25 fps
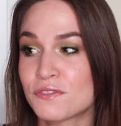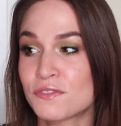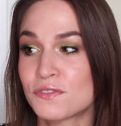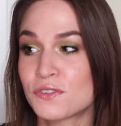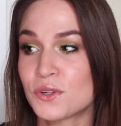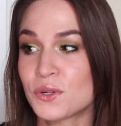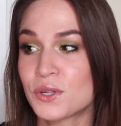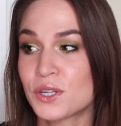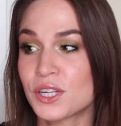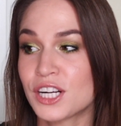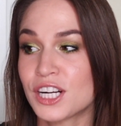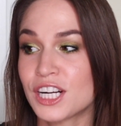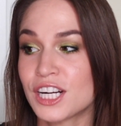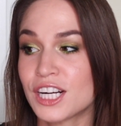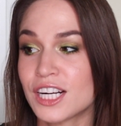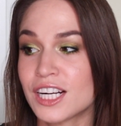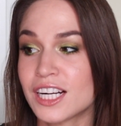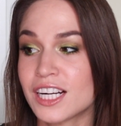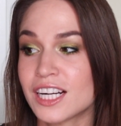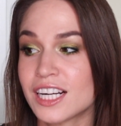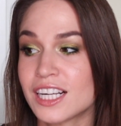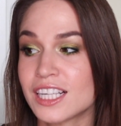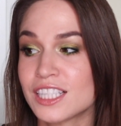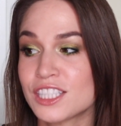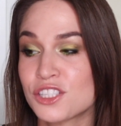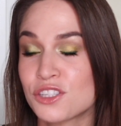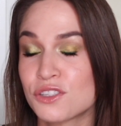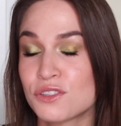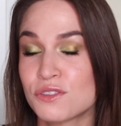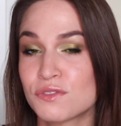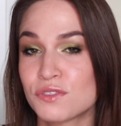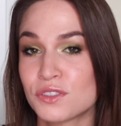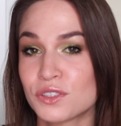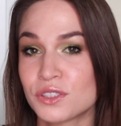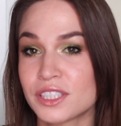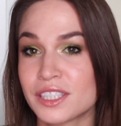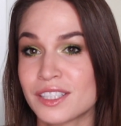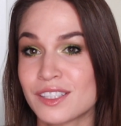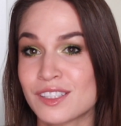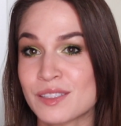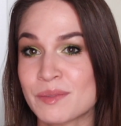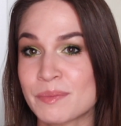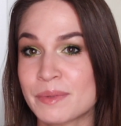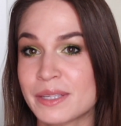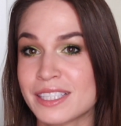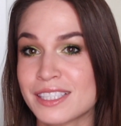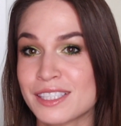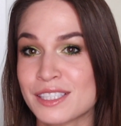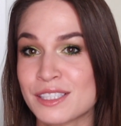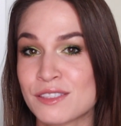for 2 full years
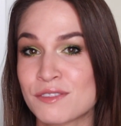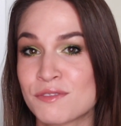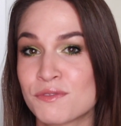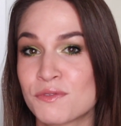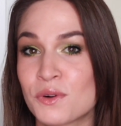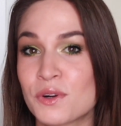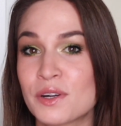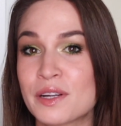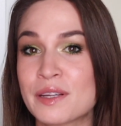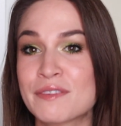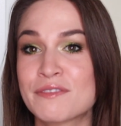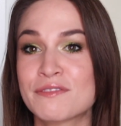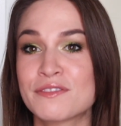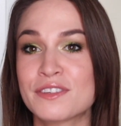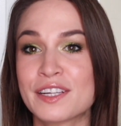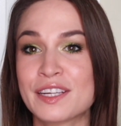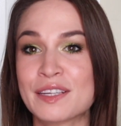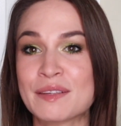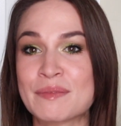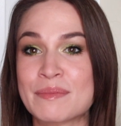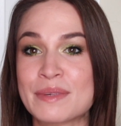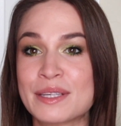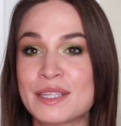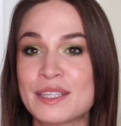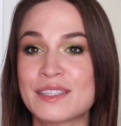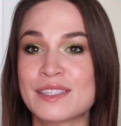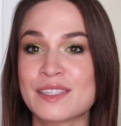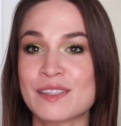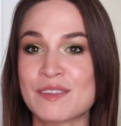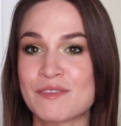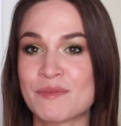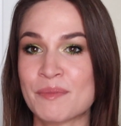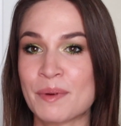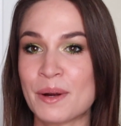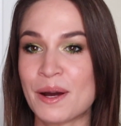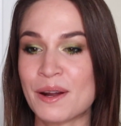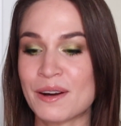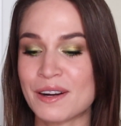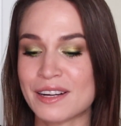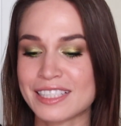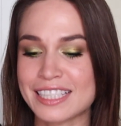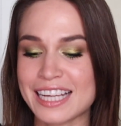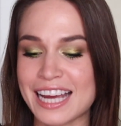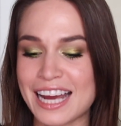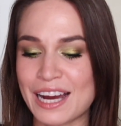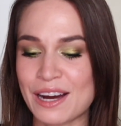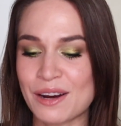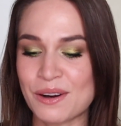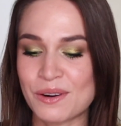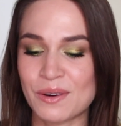because it's 40 freaking mils of product.
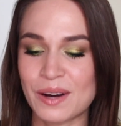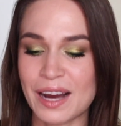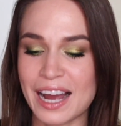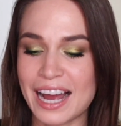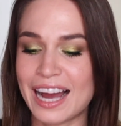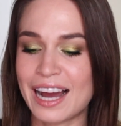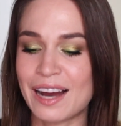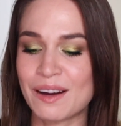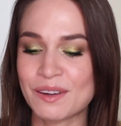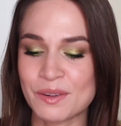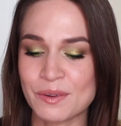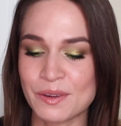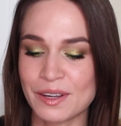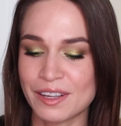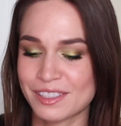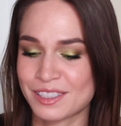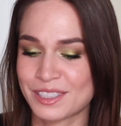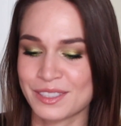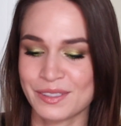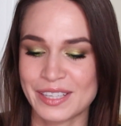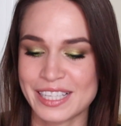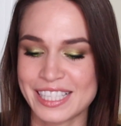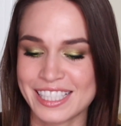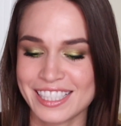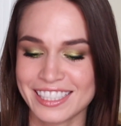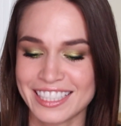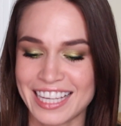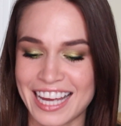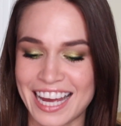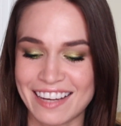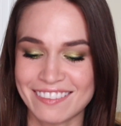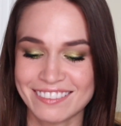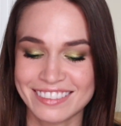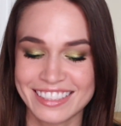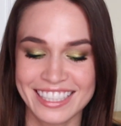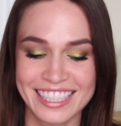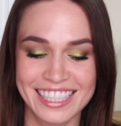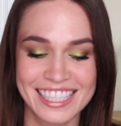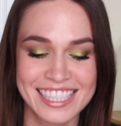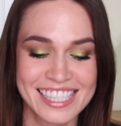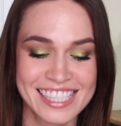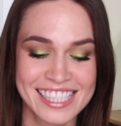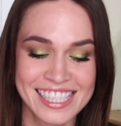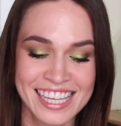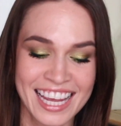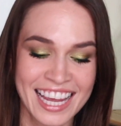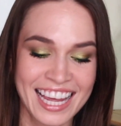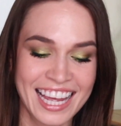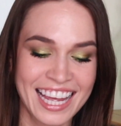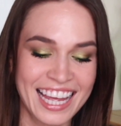How do I still have this?